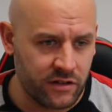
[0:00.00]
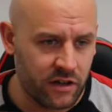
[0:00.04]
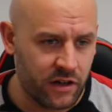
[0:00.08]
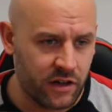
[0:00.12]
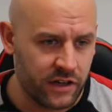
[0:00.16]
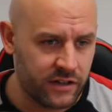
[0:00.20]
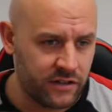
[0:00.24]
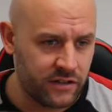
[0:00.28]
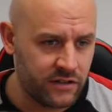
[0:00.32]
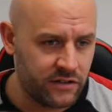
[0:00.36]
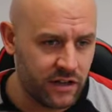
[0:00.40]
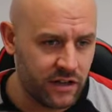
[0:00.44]

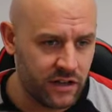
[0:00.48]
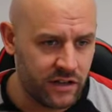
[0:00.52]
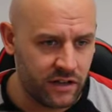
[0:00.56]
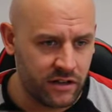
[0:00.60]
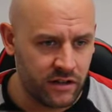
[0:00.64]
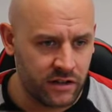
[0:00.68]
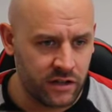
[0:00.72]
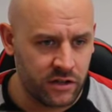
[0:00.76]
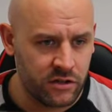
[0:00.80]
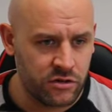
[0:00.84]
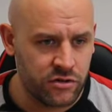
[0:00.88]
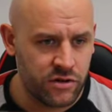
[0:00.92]
like I said in
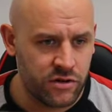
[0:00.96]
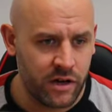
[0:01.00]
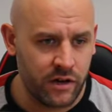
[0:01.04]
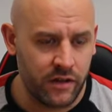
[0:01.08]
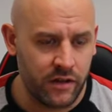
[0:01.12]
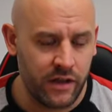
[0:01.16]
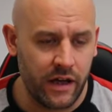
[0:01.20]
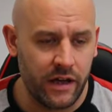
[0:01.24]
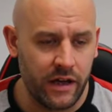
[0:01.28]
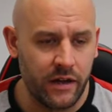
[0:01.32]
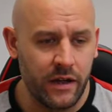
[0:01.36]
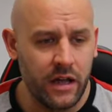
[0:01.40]
the intro
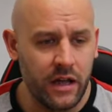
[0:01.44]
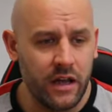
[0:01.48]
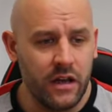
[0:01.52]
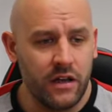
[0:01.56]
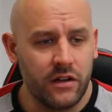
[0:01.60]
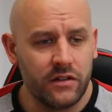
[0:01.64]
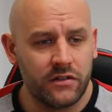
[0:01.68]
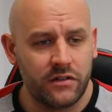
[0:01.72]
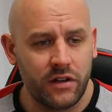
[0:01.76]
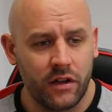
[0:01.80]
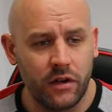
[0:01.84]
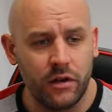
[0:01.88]
there.
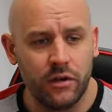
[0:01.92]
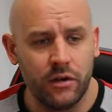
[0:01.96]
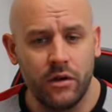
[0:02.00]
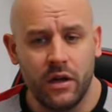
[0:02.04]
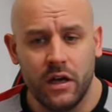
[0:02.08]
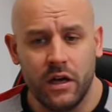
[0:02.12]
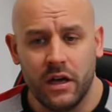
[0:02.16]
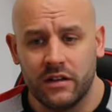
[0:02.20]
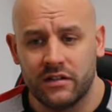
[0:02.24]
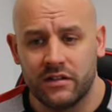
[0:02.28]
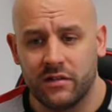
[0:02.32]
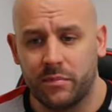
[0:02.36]
So
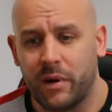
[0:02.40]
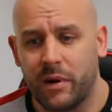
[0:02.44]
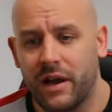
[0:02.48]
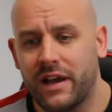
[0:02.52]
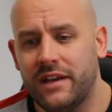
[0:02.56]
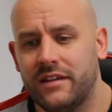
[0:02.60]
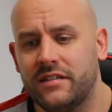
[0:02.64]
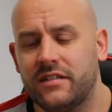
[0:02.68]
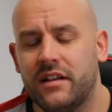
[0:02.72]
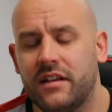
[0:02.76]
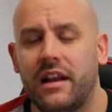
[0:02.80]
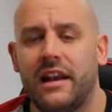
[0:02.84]
to
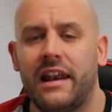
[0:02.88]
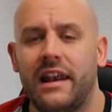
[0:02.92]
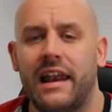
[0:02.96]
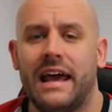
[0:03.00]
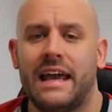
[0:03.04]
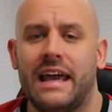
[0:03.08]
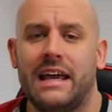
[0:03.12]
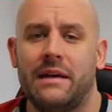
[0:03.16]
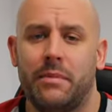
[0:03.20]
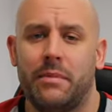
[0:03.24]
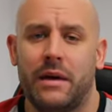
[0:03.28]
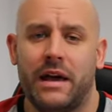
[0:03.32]
place a
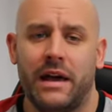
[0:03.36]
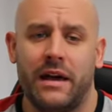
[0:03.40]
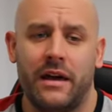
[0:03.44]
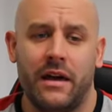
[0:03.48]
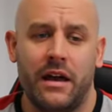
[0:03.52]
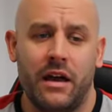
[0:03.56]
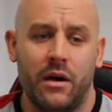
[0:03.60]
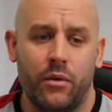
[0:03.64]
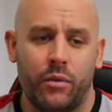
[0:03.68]
lay bet,